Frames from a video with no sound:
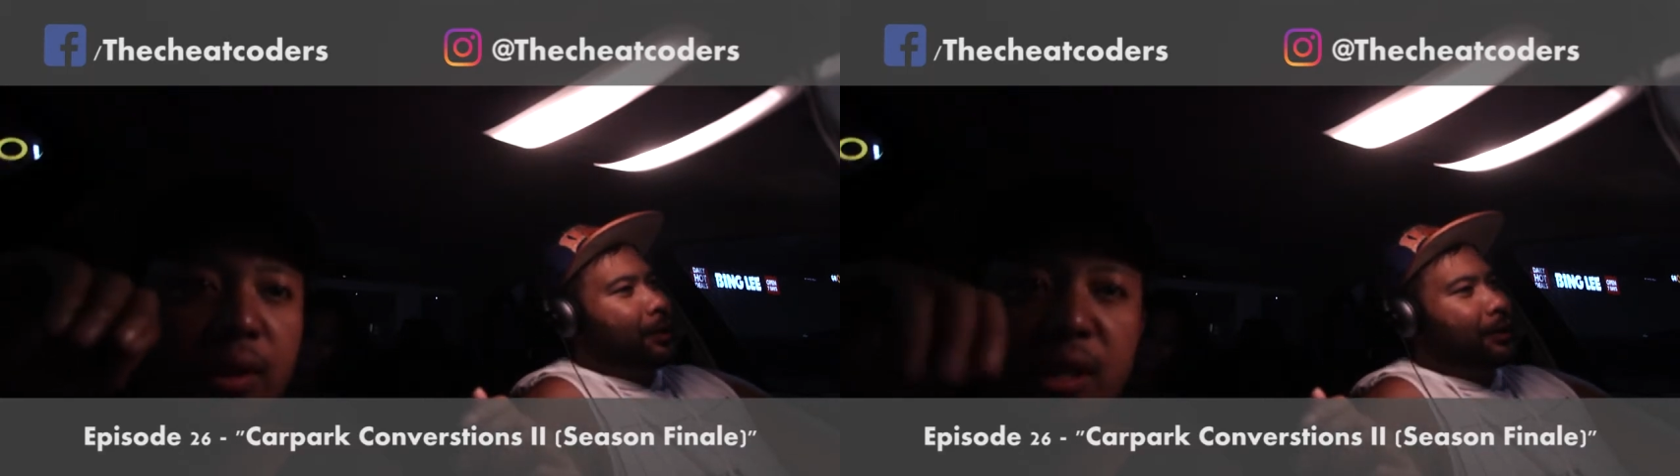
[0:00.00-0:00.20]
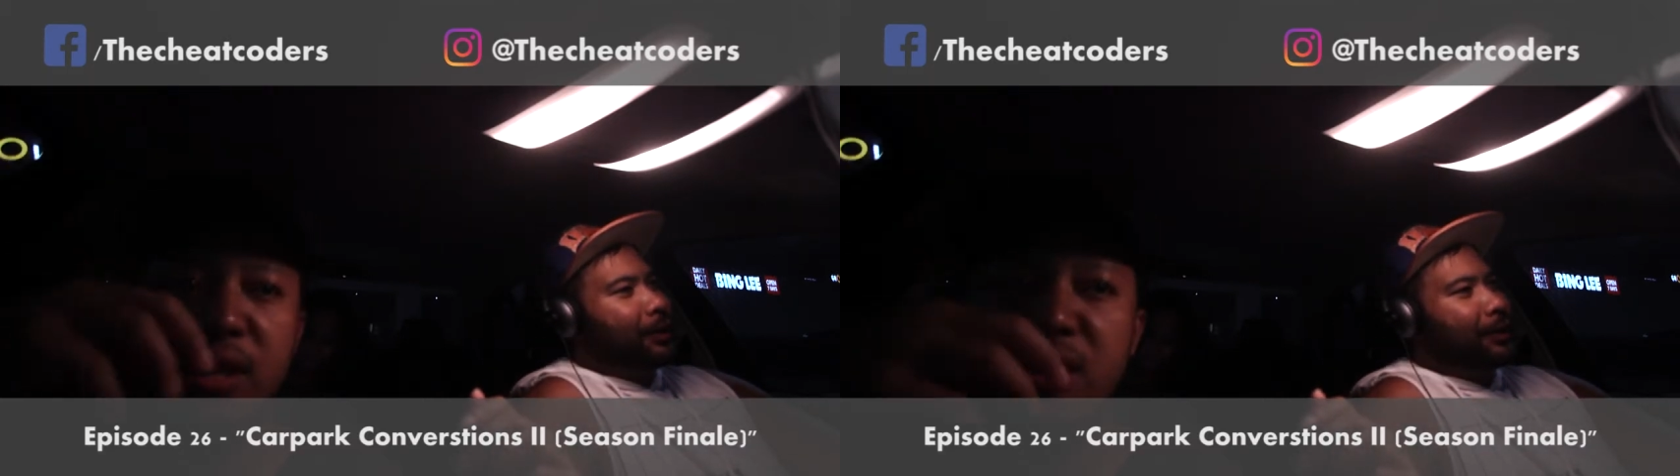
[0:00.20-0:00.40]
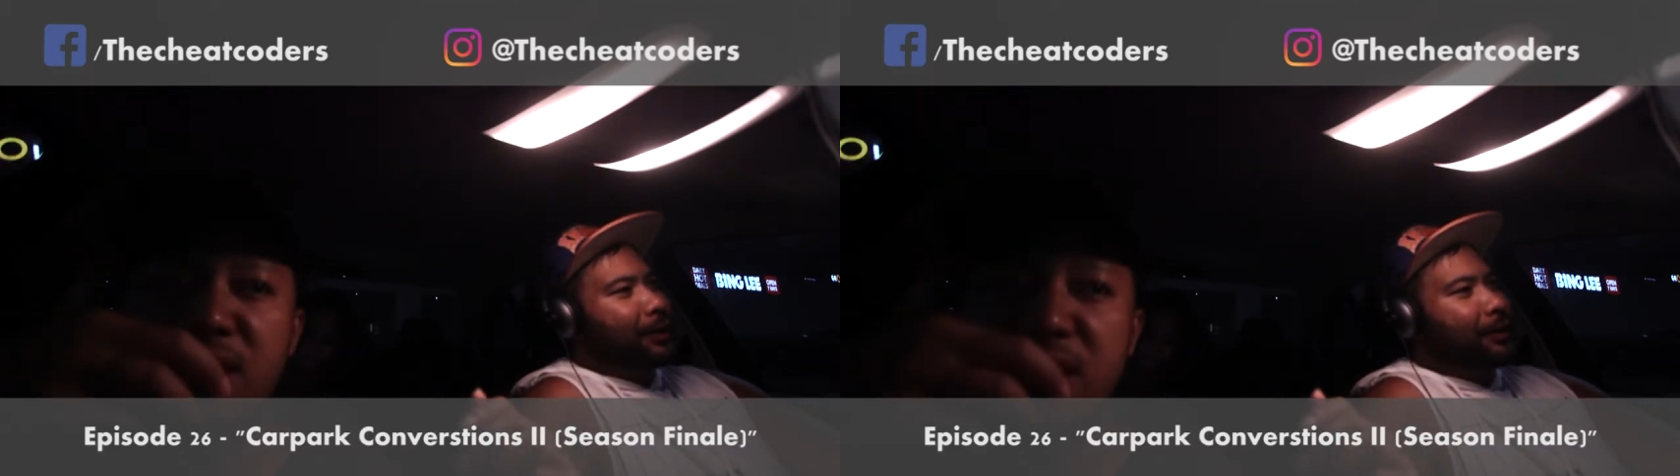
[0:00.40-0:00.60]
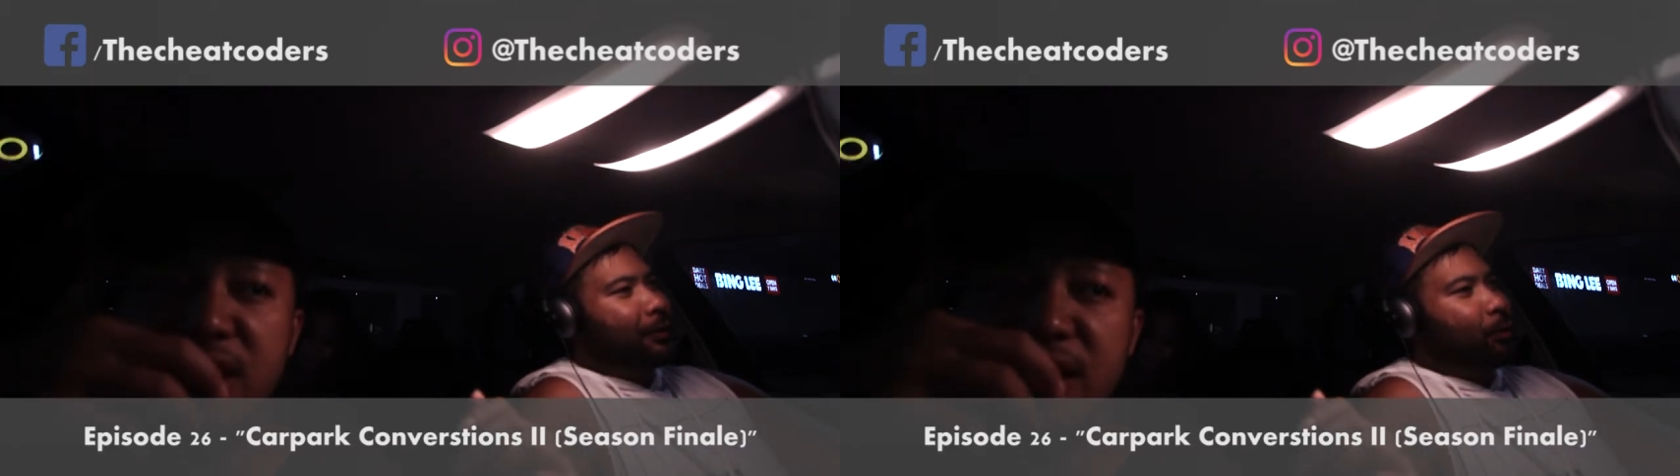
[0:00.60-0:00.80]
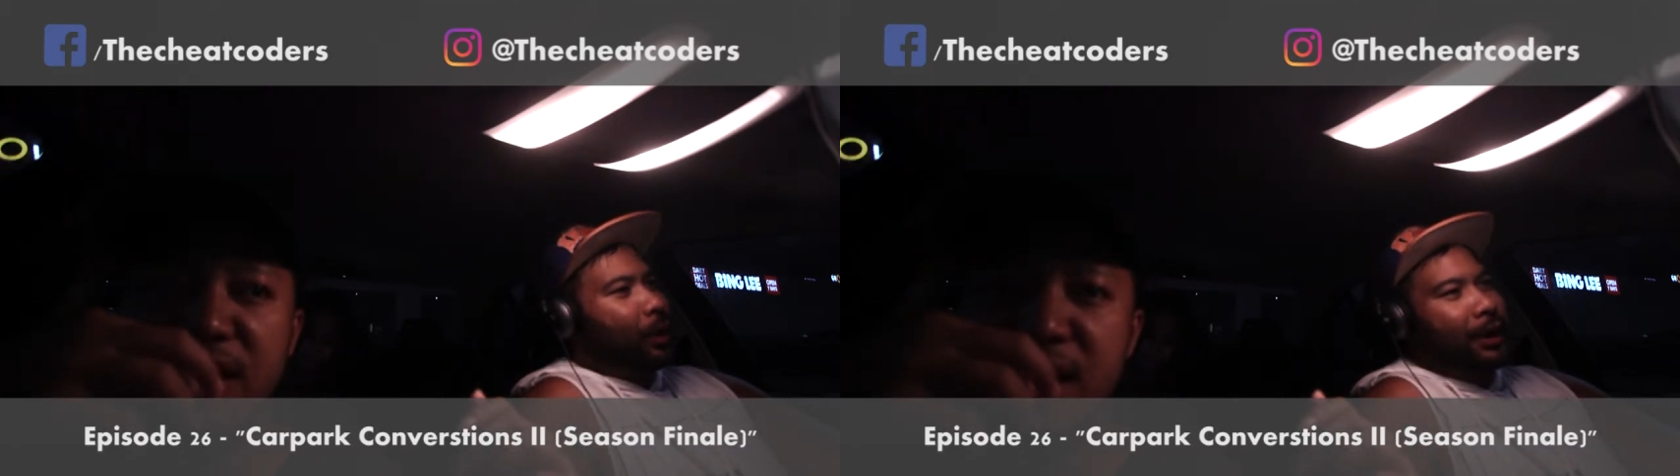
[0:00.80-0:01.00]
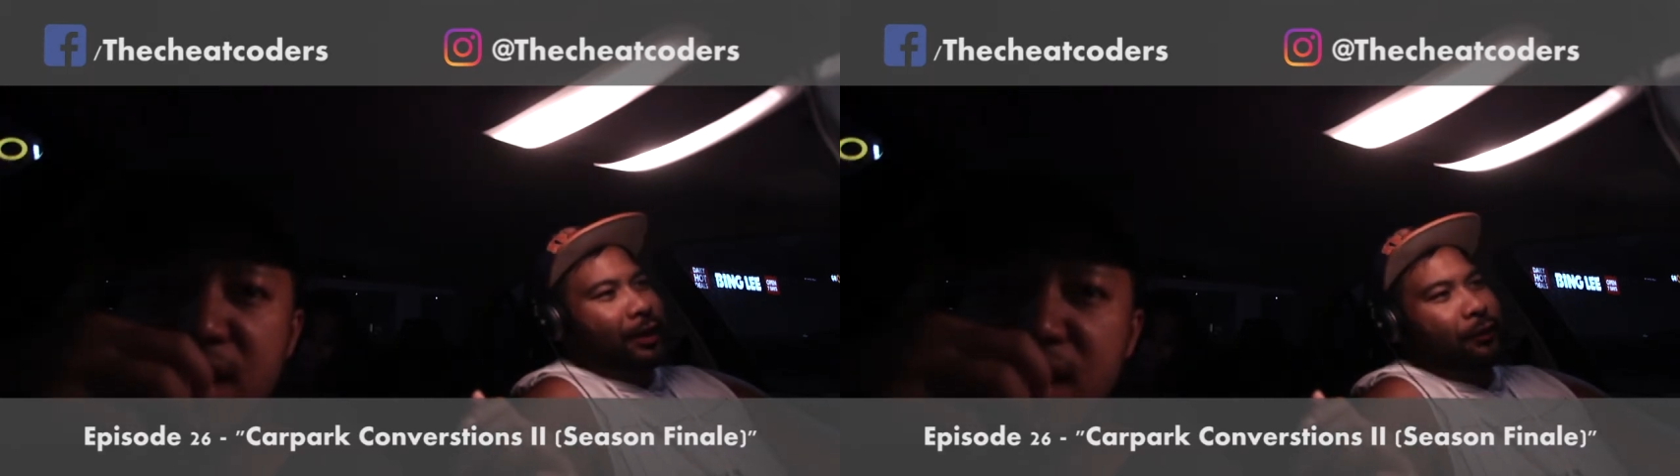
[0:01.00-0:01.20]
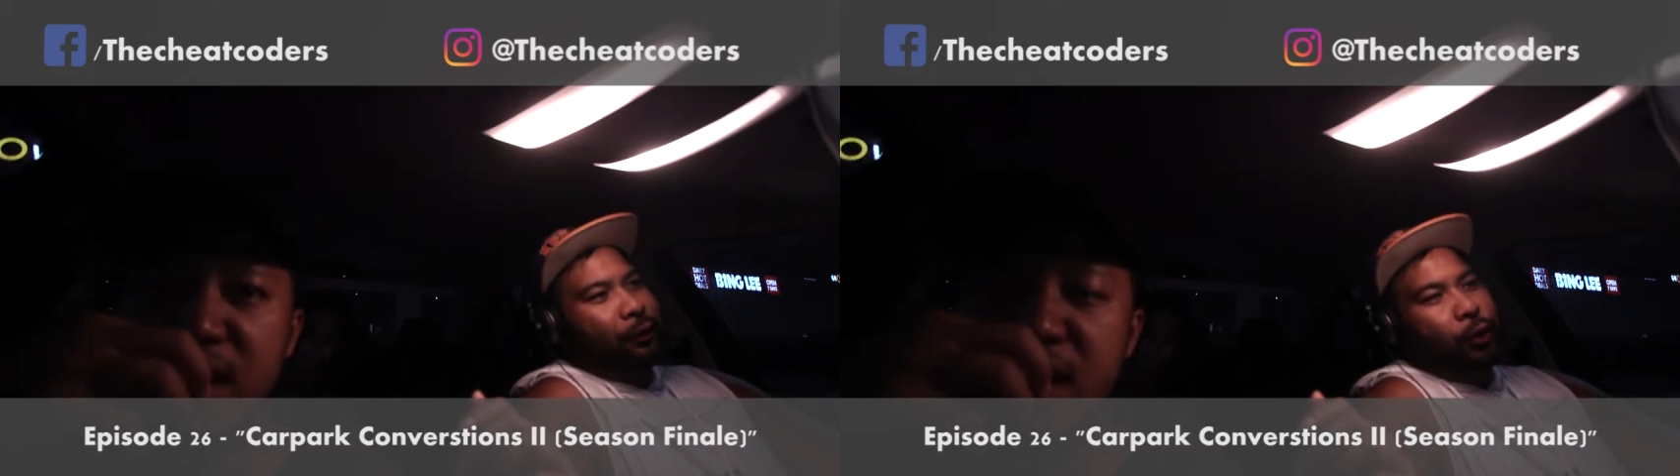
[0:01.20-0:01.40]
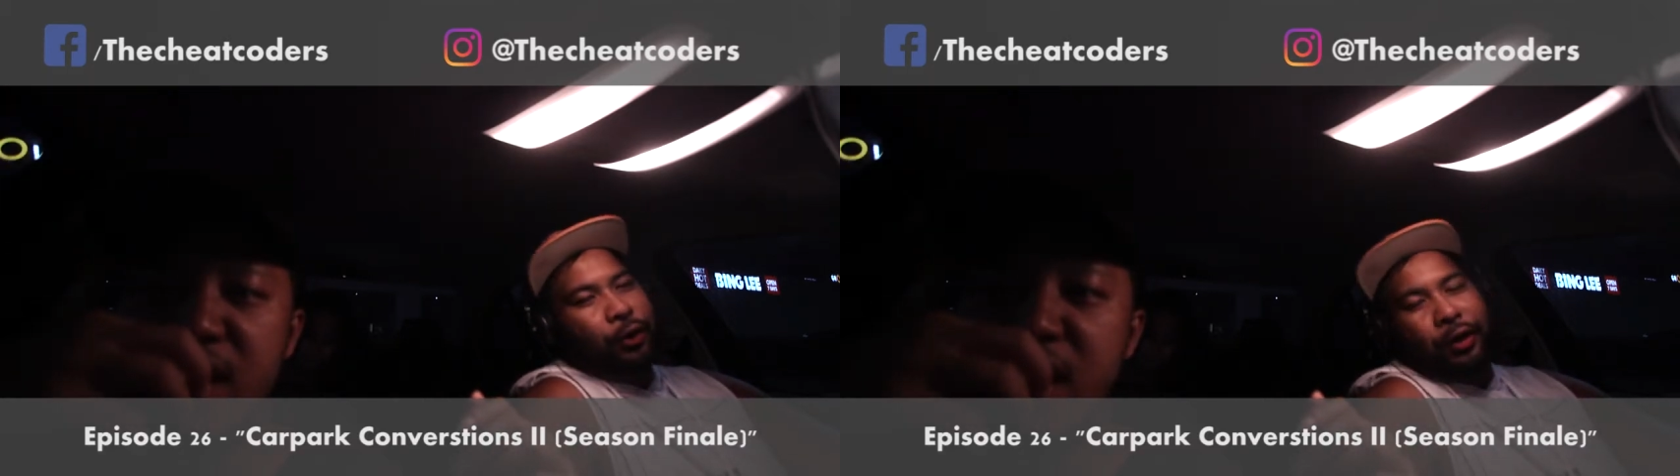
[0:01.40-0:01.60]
because this is running full